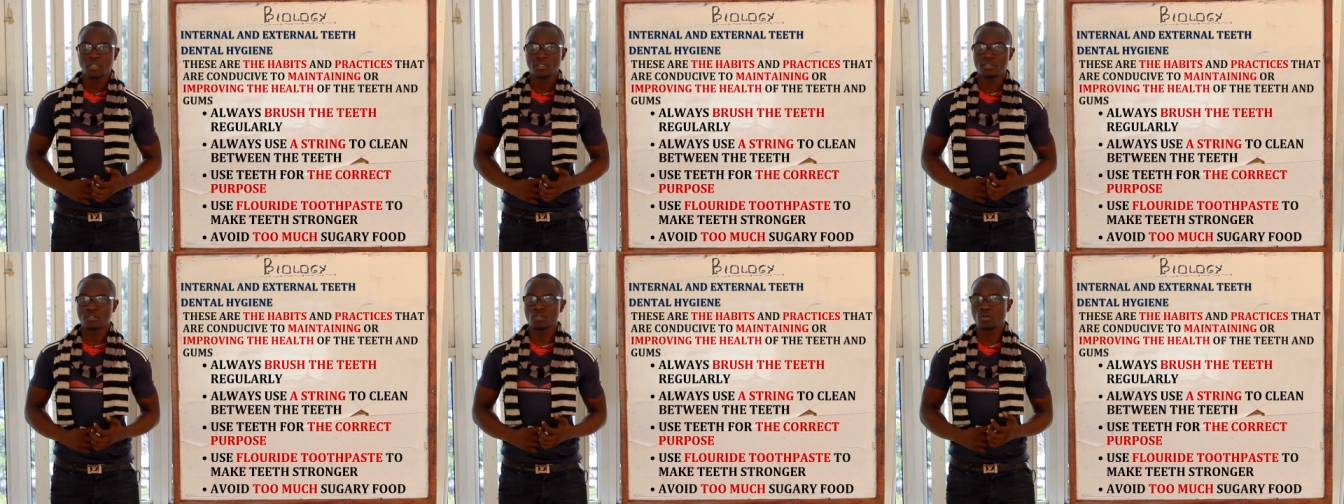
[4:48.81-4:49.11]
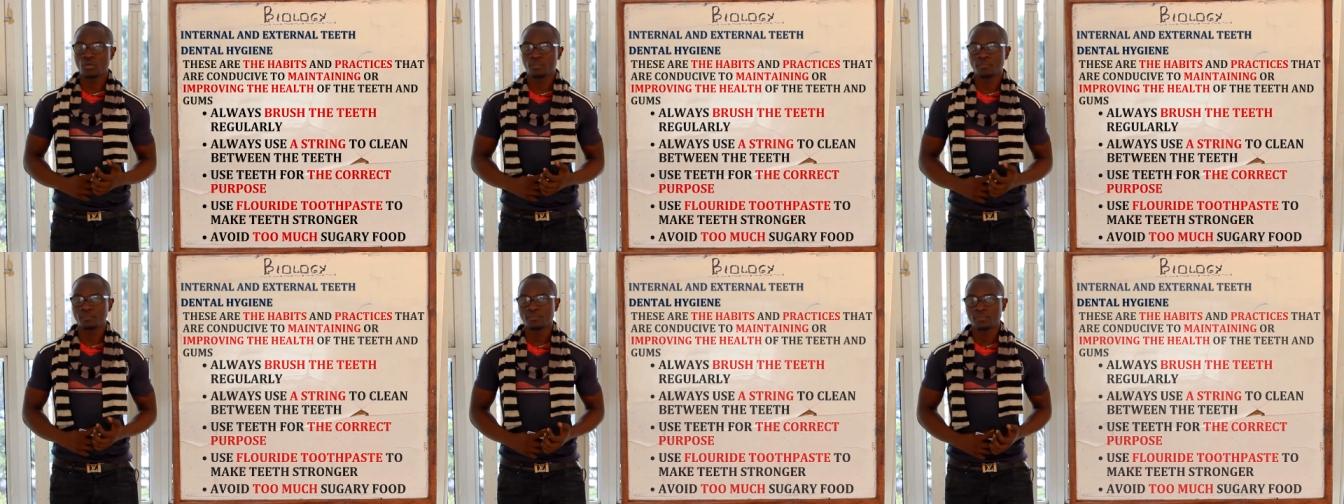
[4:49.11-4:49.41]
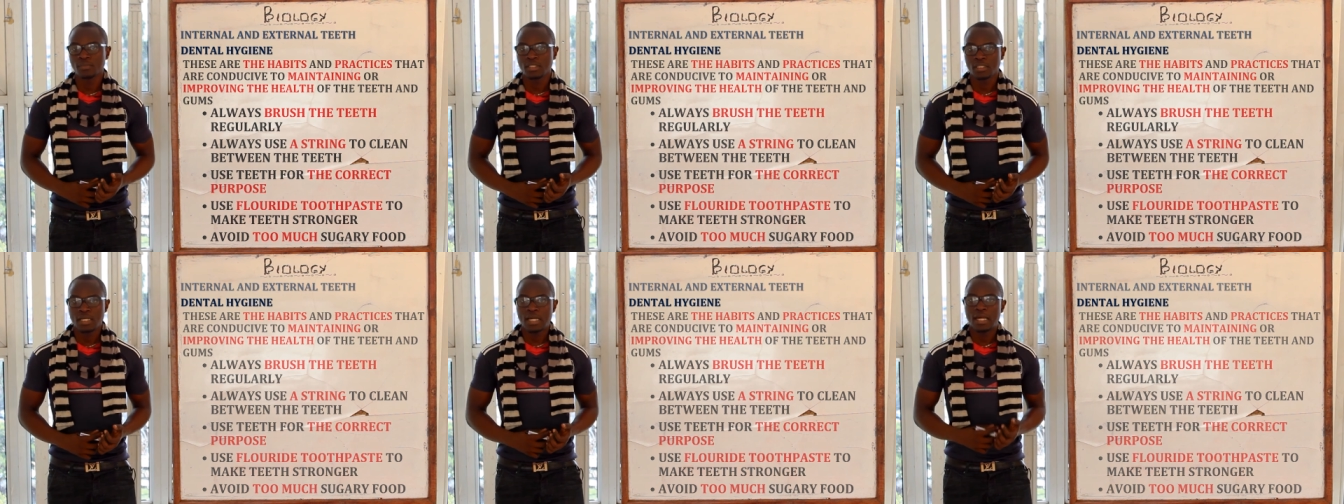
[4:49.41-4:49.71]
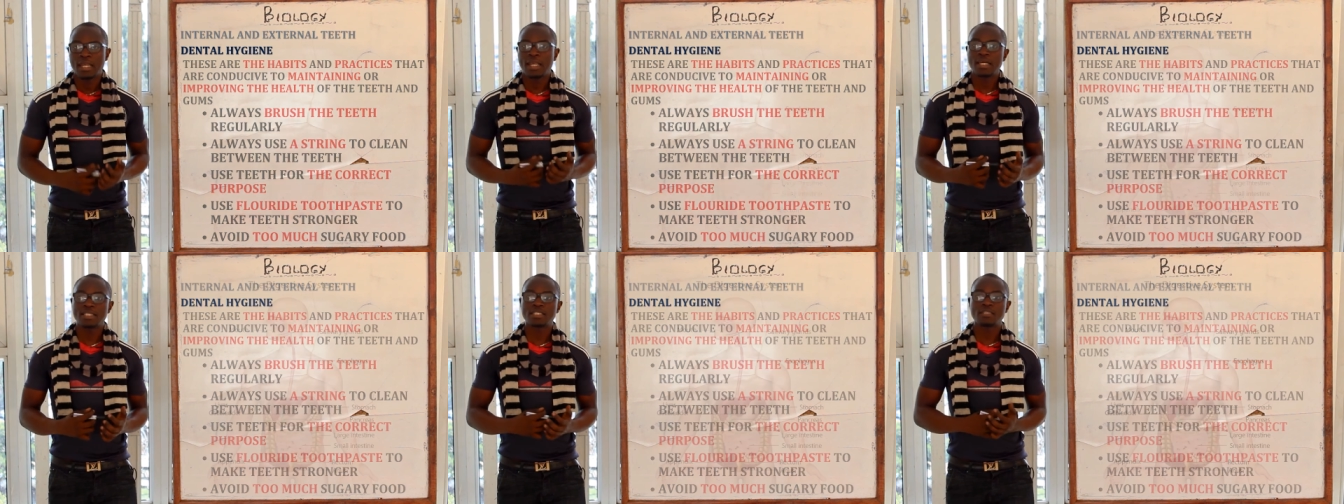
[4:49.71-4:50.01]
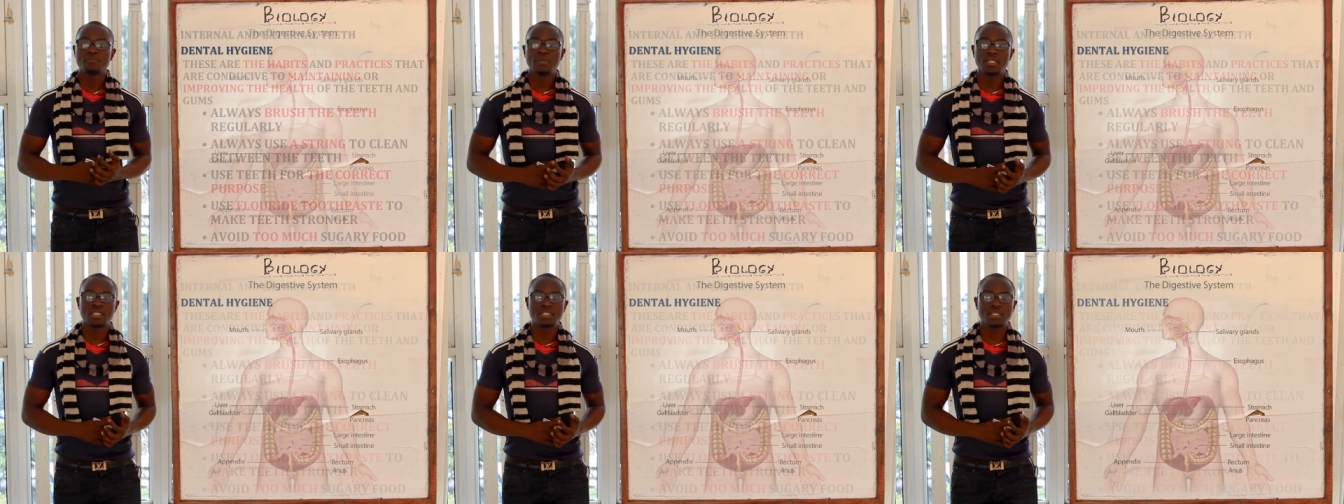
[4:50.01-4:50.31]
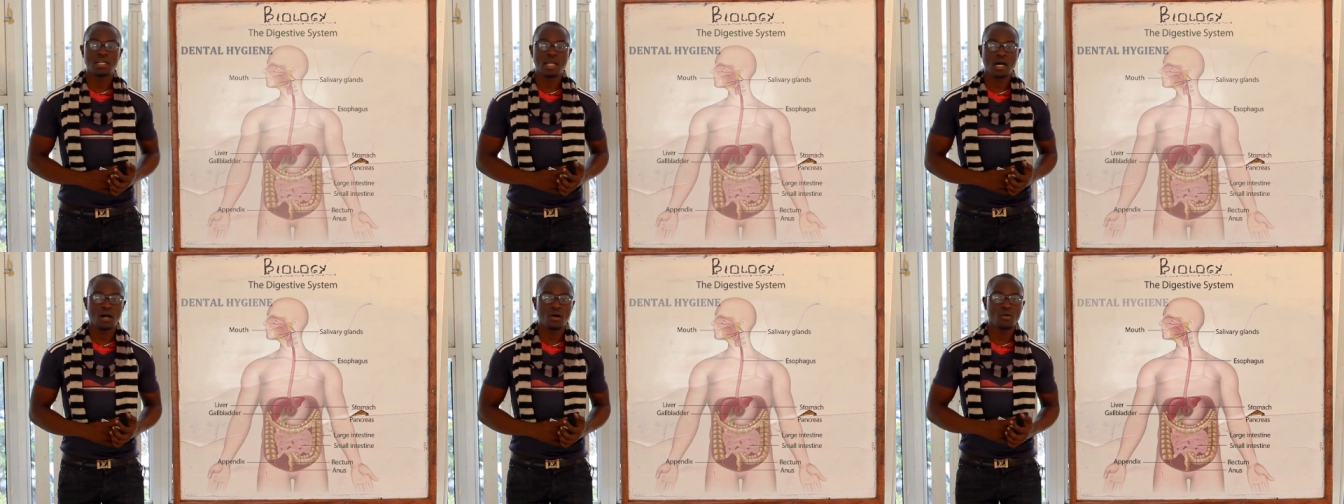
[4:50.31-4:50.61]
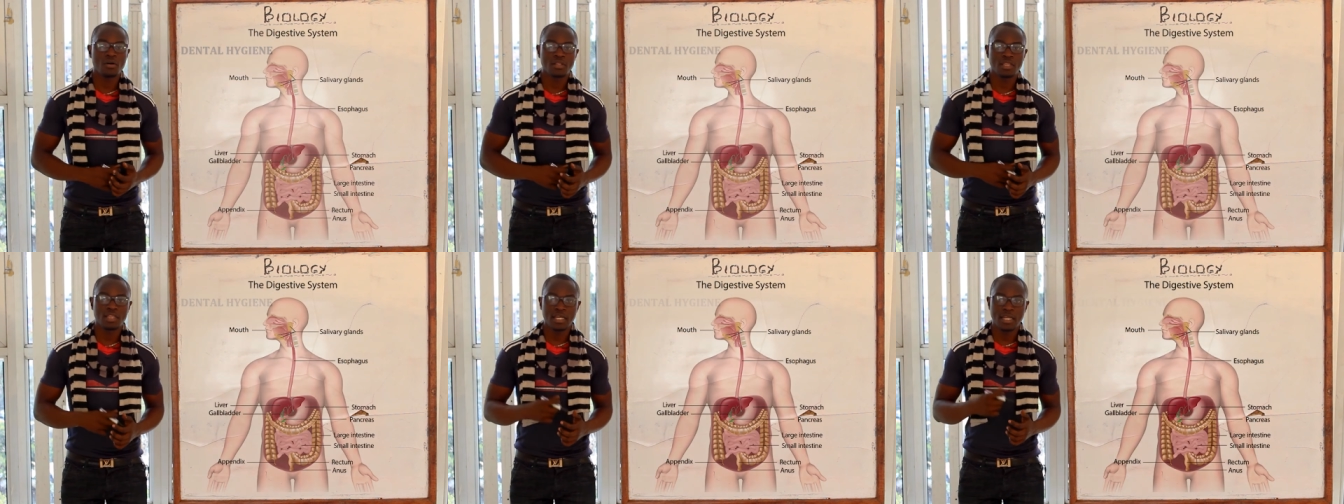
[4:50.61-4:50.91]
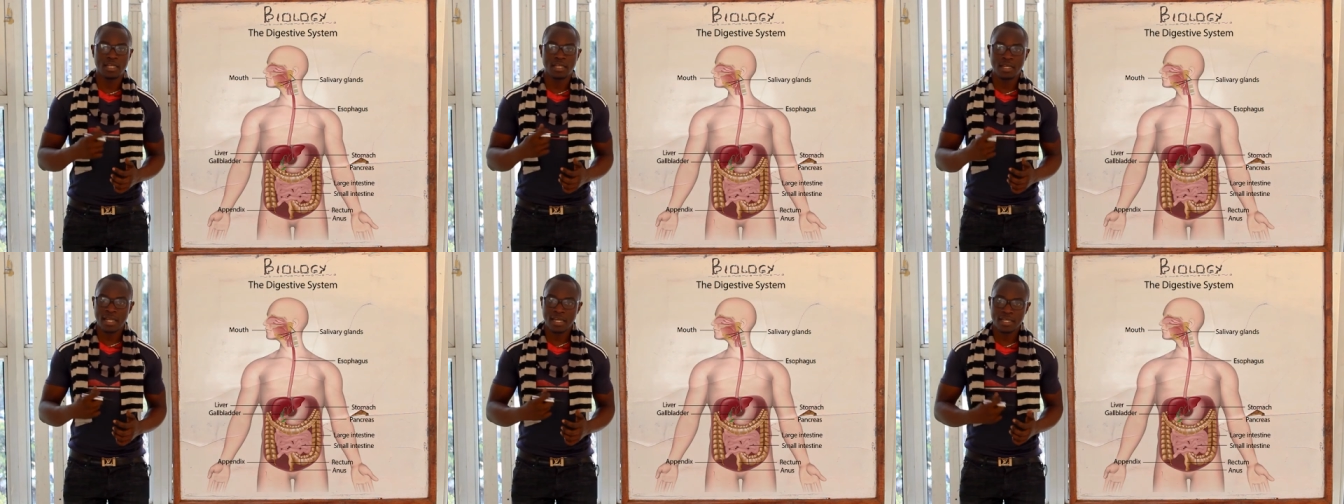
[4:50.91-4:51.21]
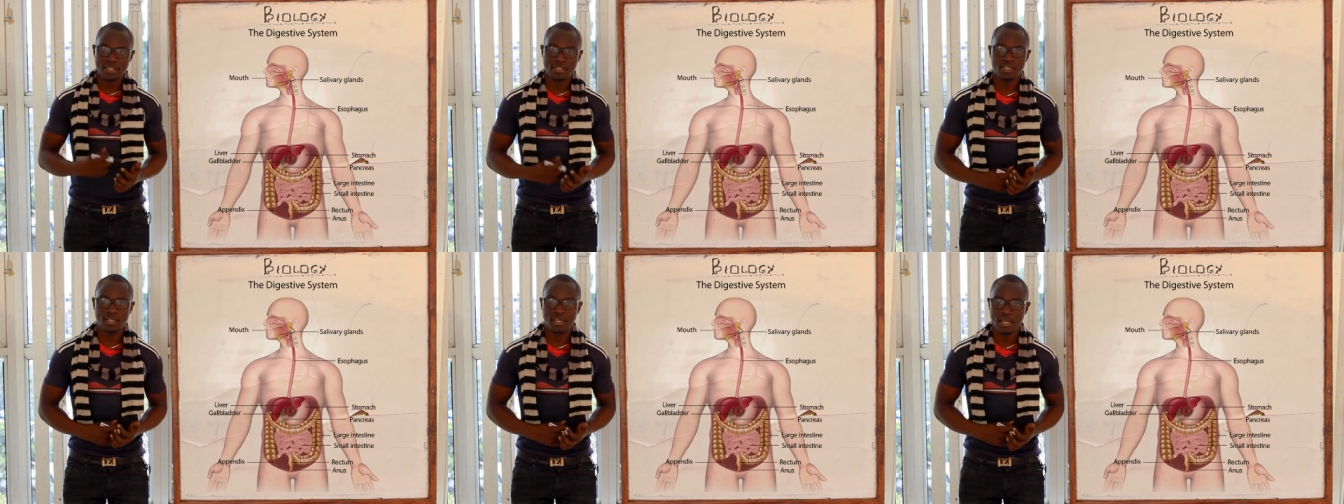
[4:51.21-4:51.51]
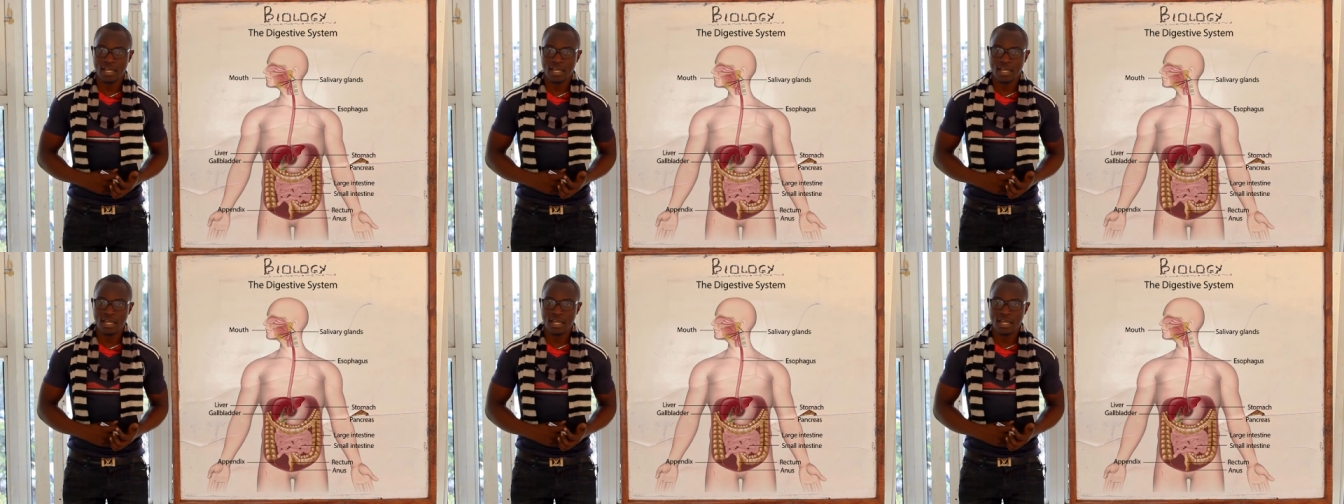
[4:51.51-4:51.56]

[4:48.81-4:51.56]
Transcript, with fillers: So let's meet now on the next